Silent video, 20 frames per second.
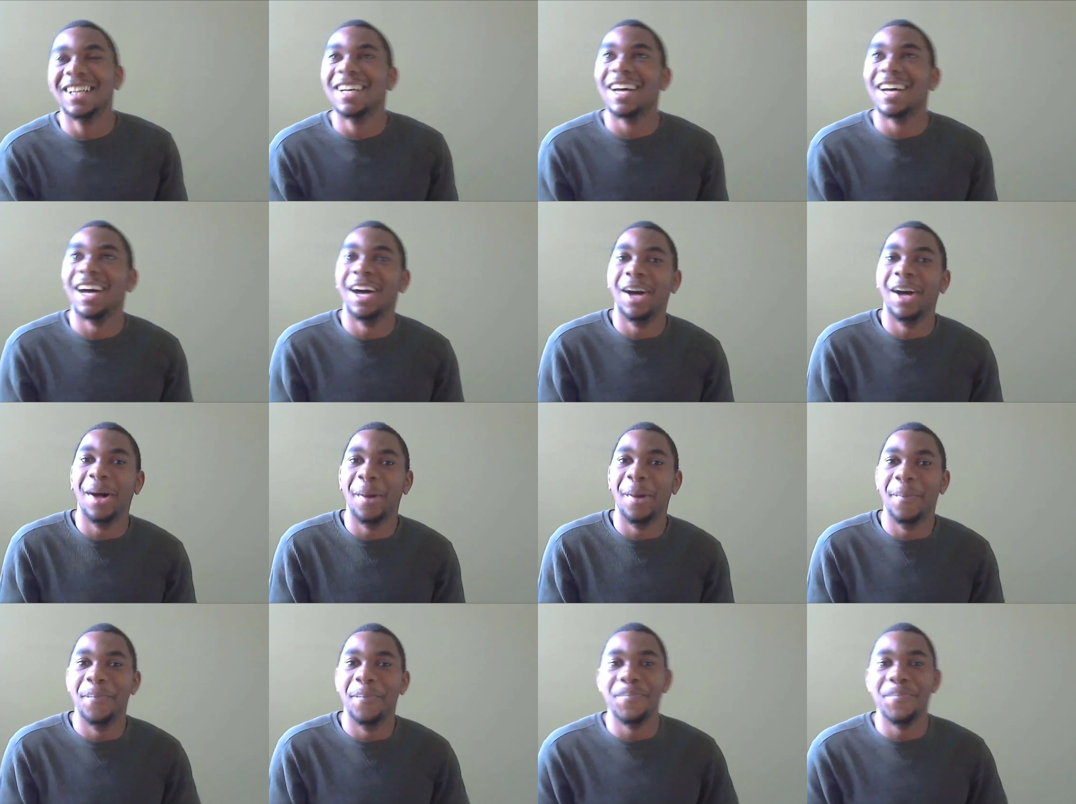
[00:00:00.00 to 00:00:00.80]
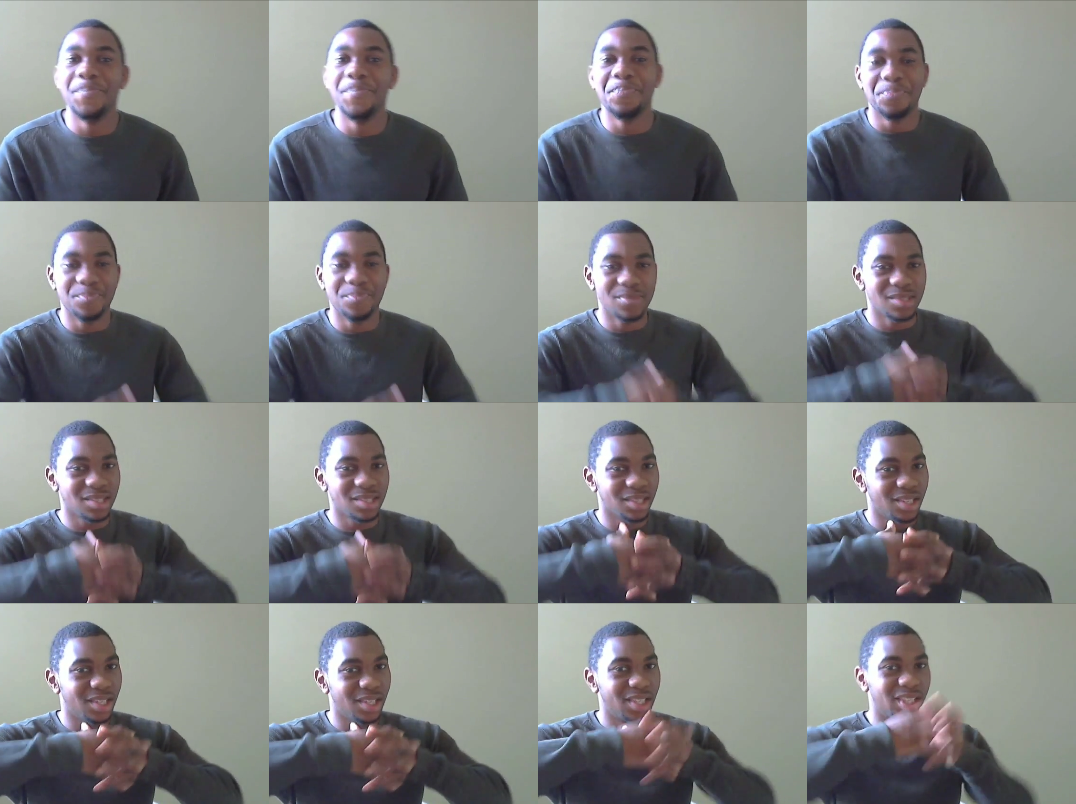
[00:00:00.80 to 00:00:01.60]

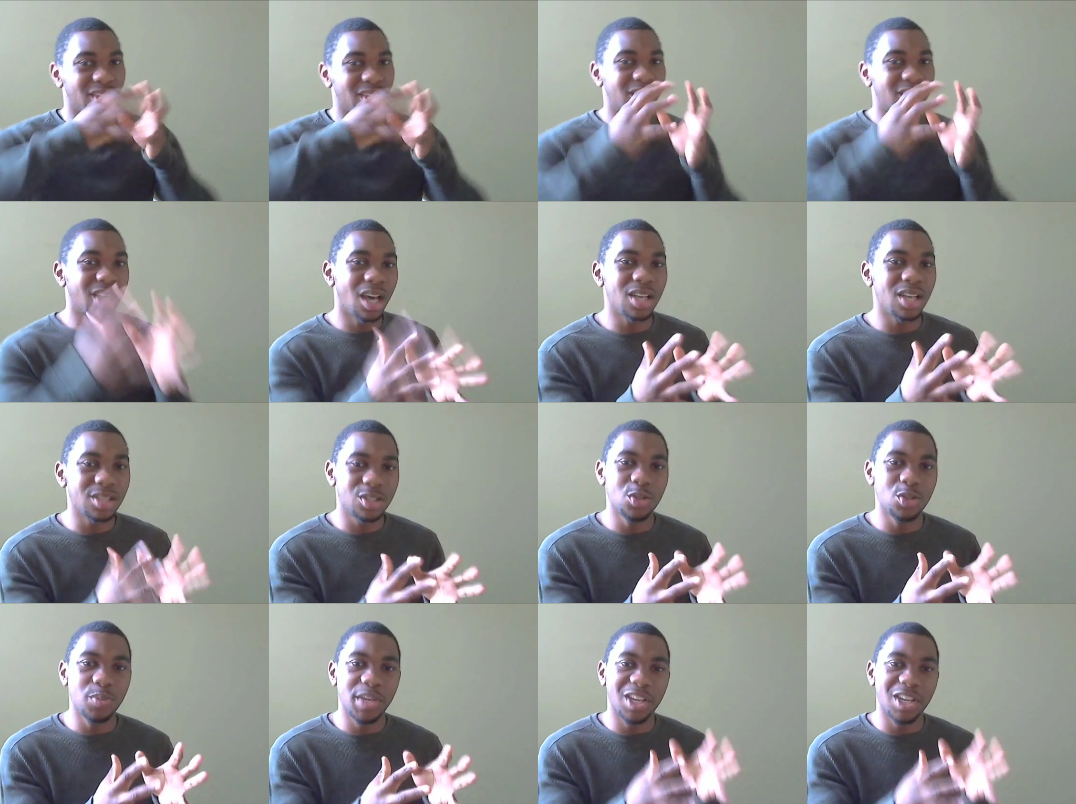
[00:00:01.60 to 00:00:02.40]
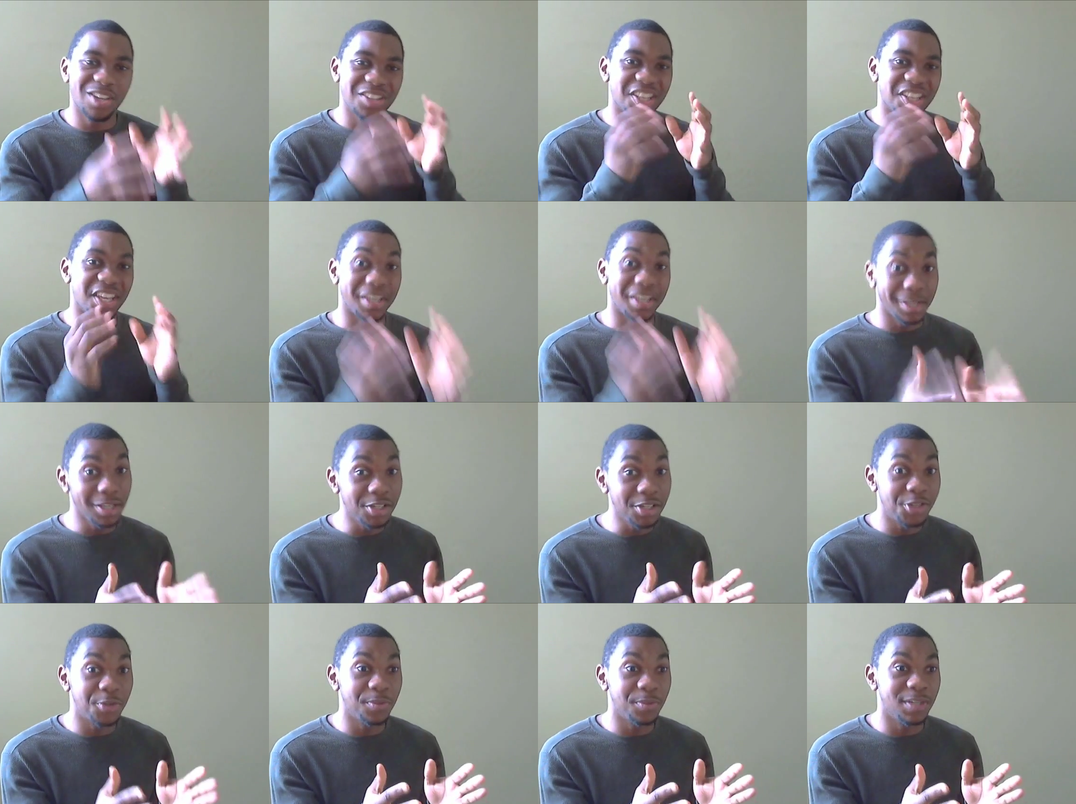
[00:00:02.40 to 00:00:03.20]
The costuming on the
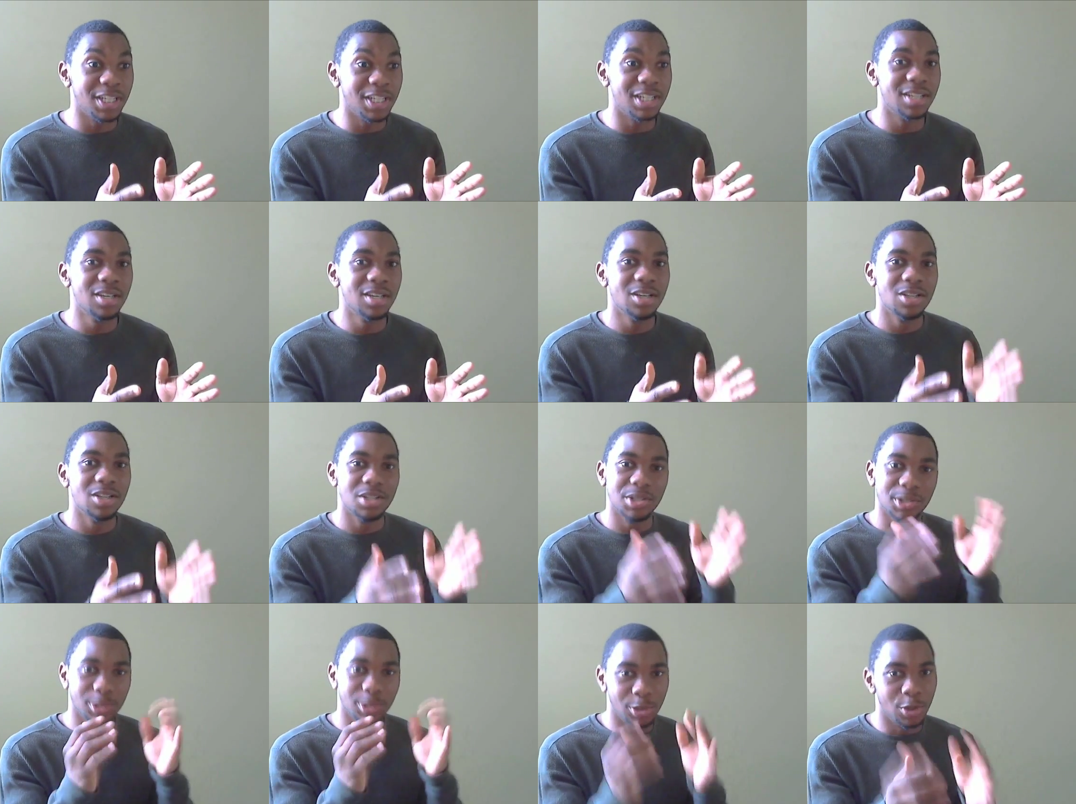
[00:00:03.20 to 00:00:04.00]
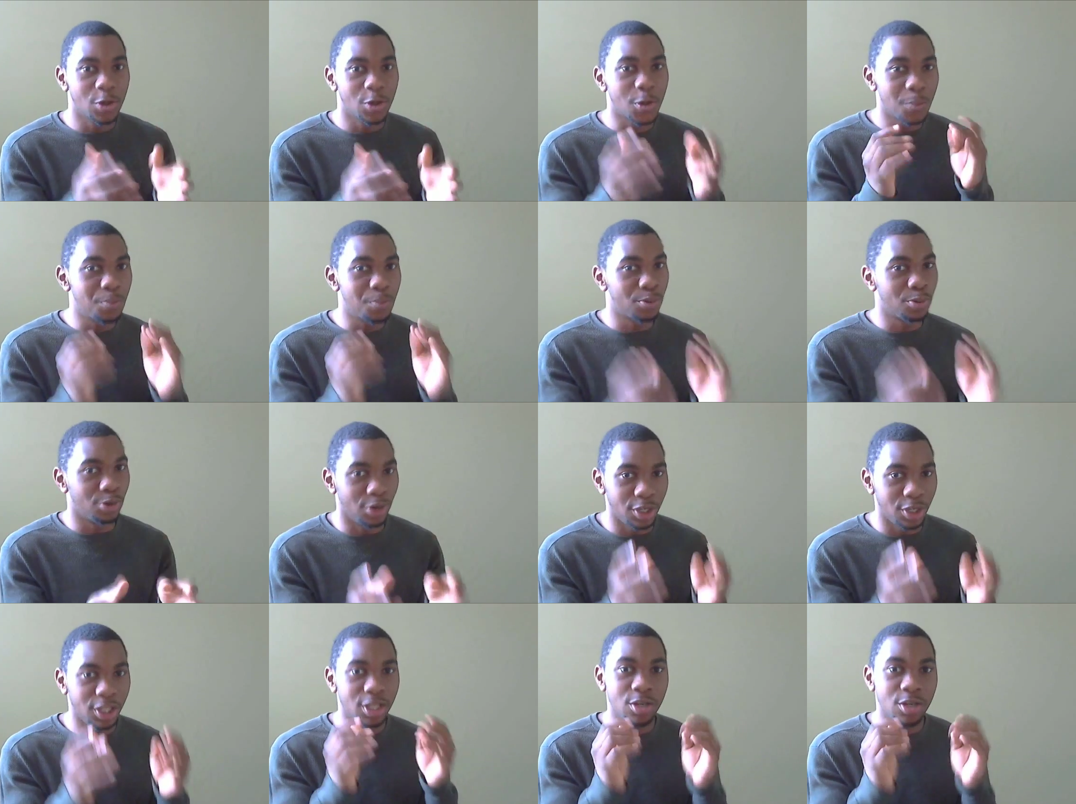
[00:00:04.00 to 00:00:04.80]
henchmen look
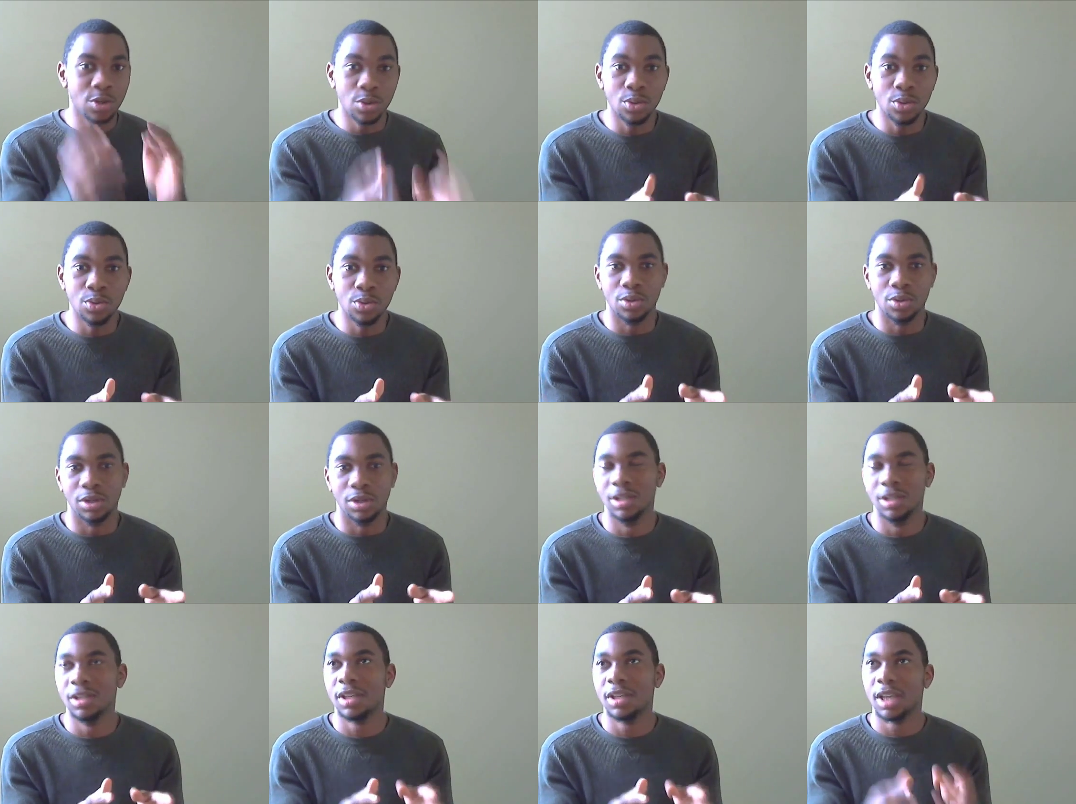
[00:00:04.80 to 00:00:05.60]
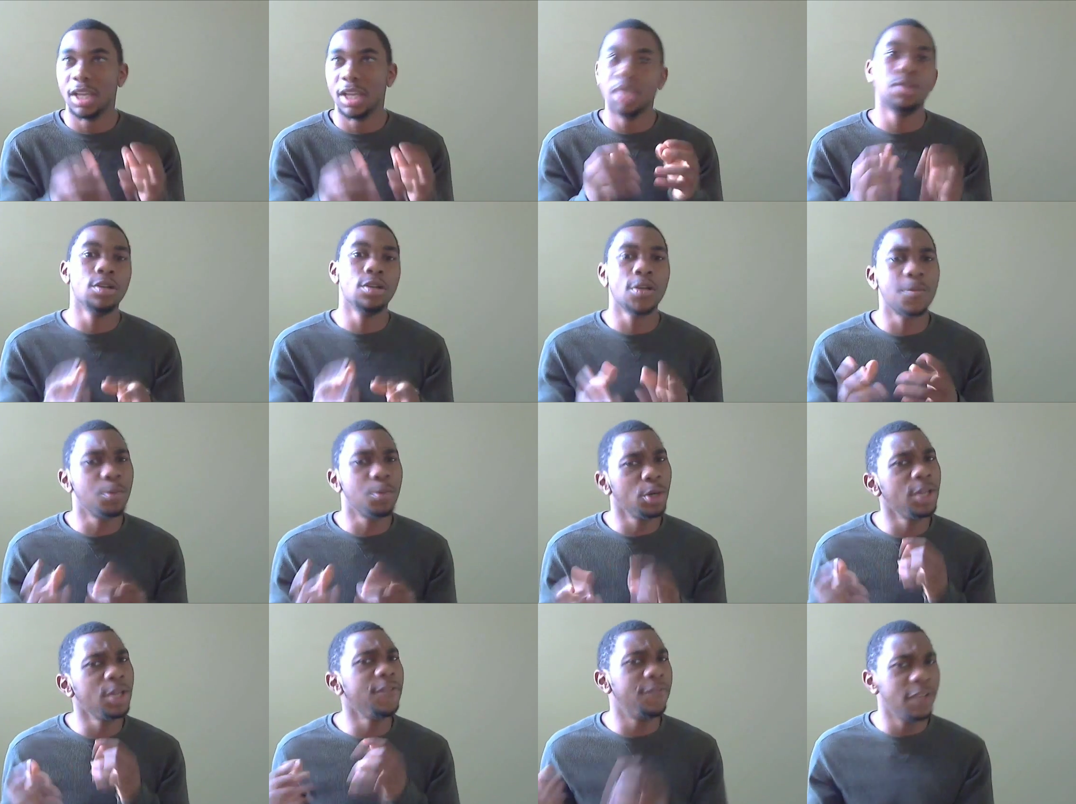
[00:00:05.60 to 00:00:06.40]
pretty cool and look
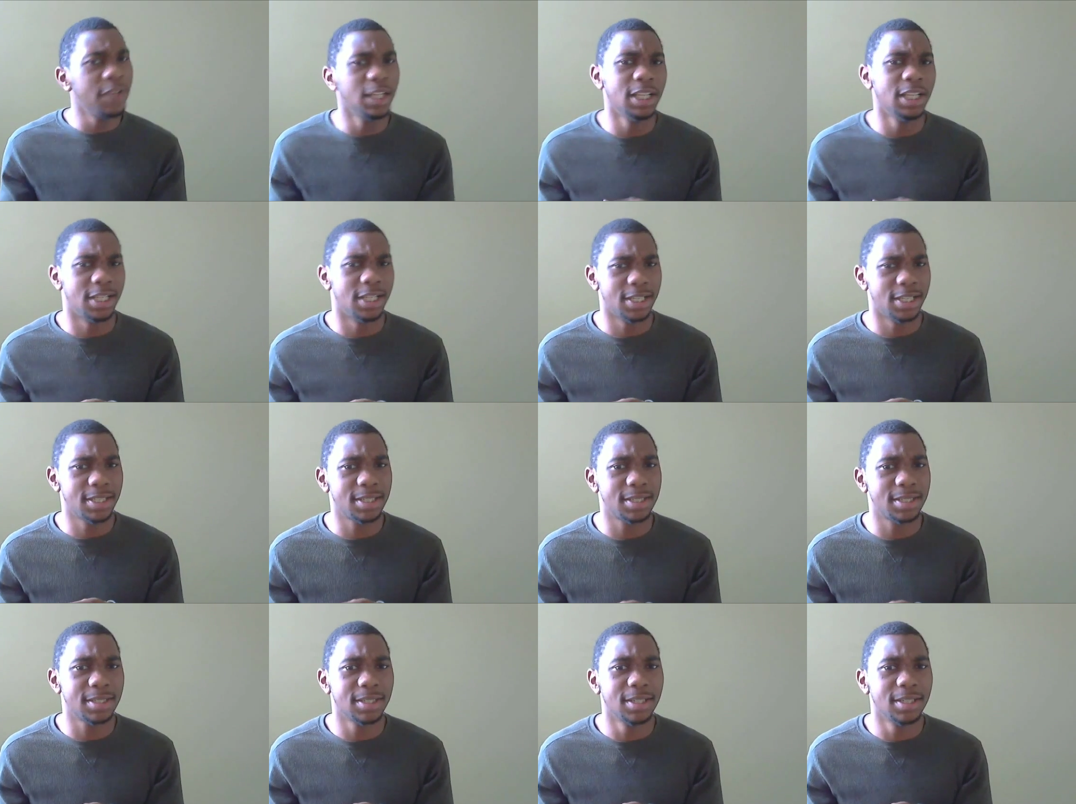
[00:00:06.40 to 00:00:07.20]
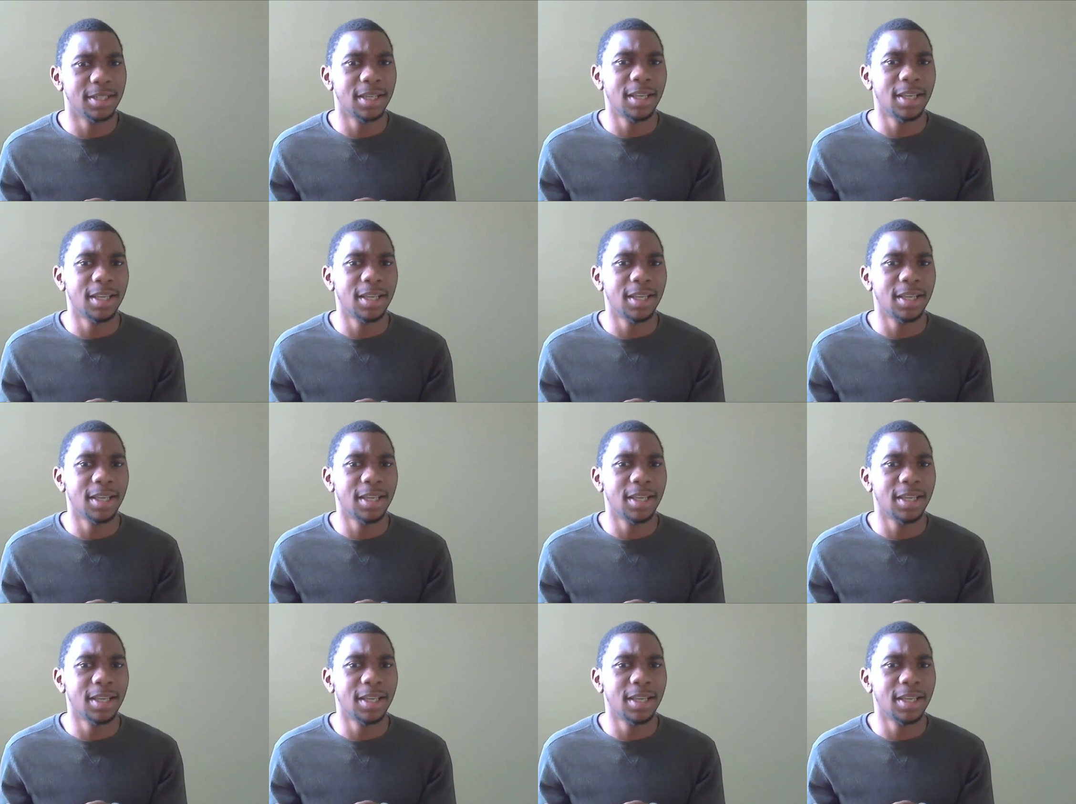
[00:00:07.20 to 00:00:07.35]
pretty villainous.